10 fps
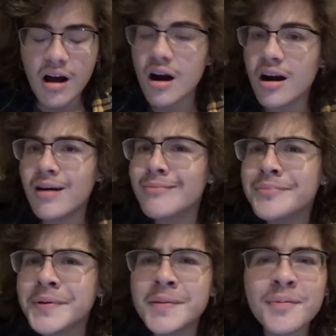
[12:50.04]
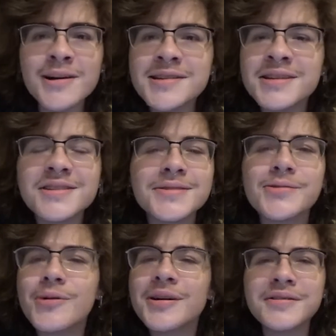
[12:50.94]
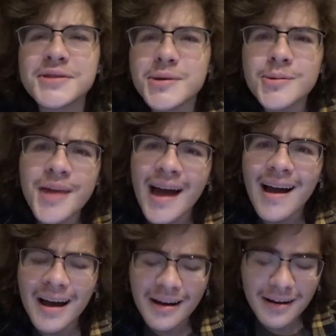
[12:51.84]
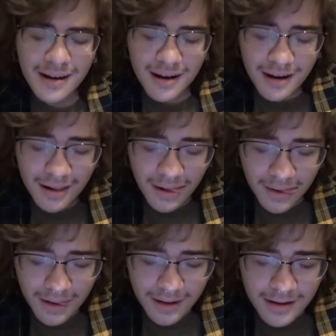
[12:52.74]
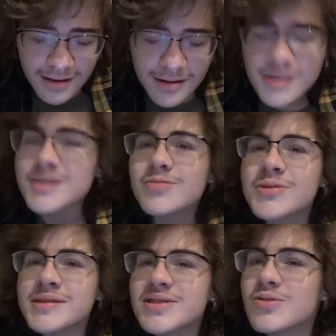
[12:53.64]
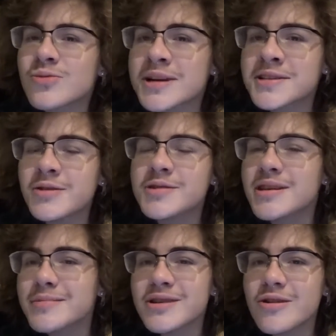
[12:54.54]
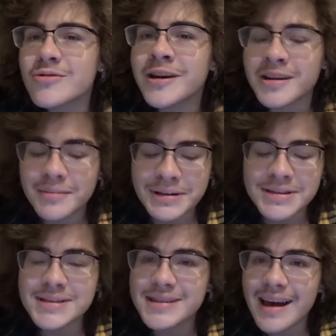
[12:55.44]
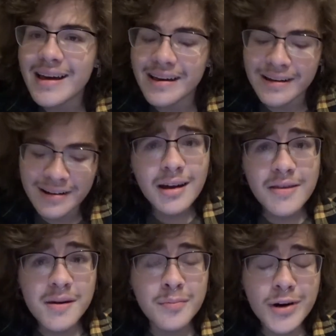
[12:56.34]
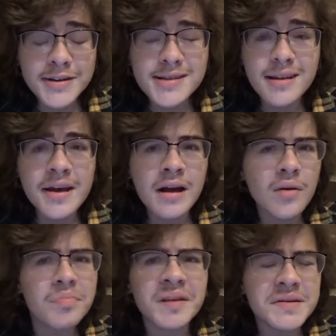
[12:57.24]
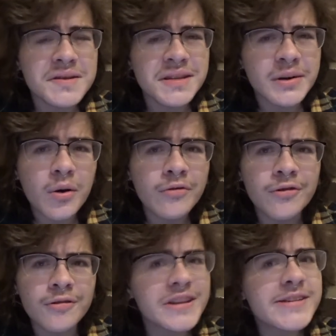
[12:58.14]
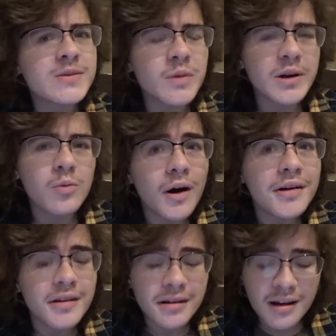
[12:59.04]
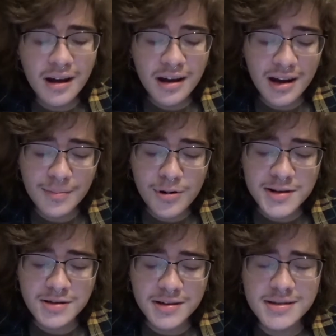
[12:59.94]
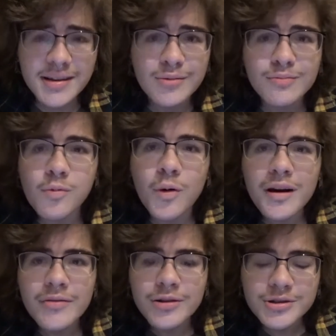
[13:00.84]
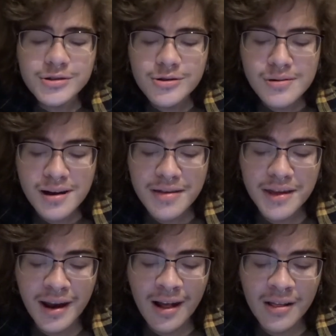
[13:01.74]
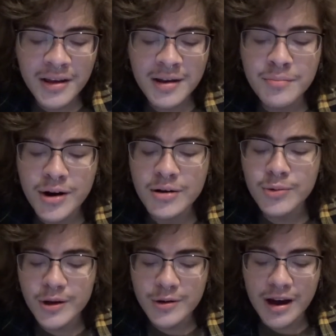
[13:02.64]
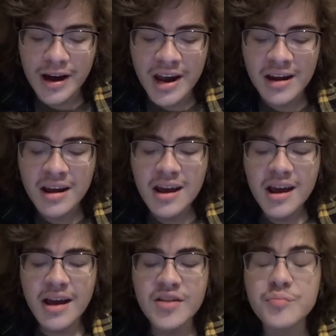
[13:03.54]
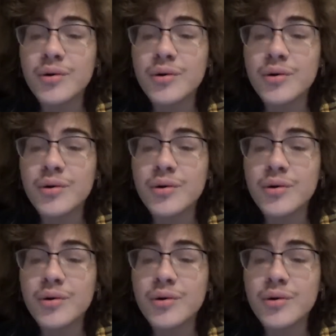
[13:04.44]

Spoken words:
But the president doesn't want to do that. So he sends a rescue team to go get him instead. And then Brett's like, this isn't over. This is what he wanted. And Prescott's like, whatever, dude. And then Ellen and Brett reunite. And then